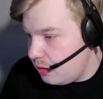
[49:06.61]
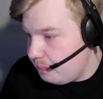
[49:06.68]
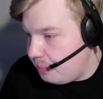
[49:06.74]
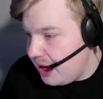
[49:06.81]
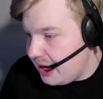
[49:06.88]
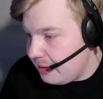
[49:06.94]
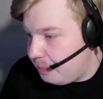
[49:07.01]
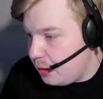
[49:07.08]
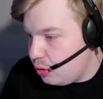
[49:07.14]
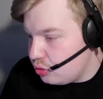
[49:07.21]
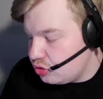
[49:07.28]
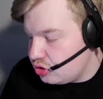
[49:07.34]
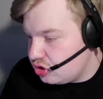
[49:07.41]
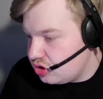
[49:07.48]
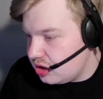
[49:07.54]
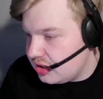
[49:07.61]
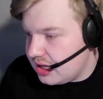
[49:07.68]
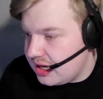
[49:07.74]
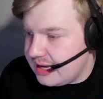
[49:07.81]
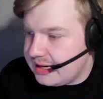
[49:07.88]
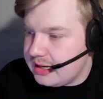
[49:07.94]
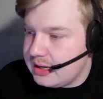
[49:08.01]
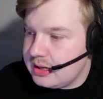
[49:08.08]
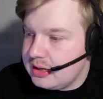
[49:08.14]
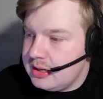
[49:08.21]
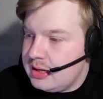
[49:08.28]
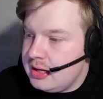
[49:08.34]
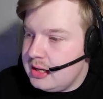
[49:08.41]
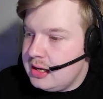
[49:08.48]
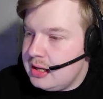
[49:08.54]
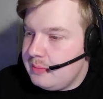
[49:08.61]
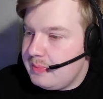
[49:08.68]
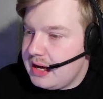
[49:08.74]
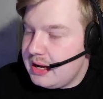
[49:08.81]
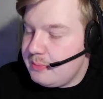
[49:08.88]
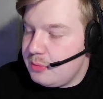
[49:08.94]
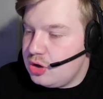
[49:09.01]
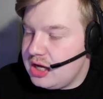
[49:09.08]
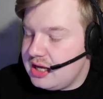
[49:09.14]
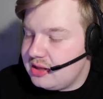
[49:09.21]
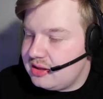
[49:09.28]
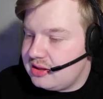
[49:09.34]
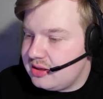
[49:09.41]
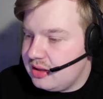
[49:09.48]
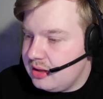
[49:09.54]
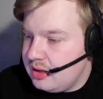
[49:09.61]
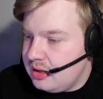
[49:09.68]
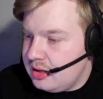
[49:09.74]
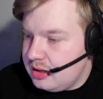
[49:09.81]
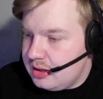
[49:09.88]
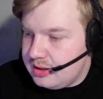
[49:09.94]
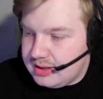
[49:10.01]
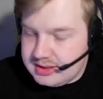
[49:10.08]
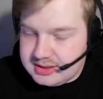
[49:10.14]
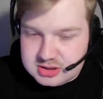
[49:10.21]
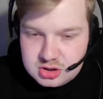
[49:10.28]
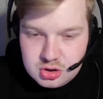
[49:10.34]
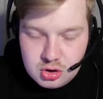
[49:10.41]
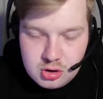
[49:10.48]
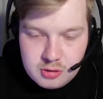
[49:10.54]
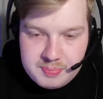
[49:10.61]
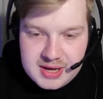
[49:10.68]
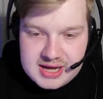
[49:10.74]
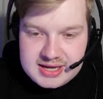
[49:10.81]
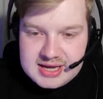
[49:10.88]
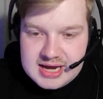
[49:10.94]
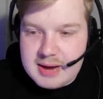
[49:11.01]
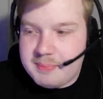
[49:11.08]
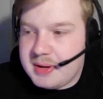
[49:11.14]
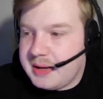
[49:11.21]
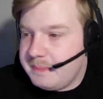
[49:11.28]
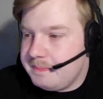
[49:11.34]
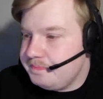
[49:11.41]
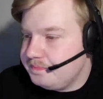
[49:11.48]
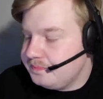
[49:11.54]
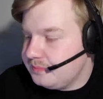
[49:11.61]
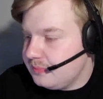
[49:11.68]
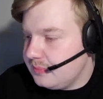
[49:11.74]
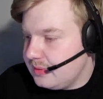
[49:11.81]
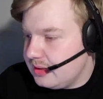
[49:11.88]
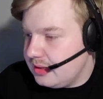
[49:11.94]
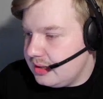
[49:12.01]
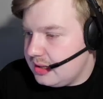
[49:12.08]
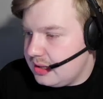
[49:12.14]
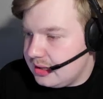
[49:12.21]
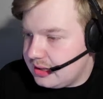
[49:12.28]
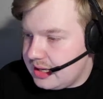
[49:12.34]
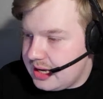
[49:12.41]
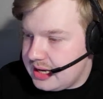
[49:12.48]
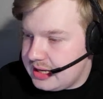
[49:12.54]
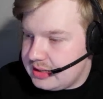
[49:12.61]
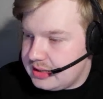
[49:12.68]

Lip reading: Back post, and the header by Muniz is caught by Kepa. Again,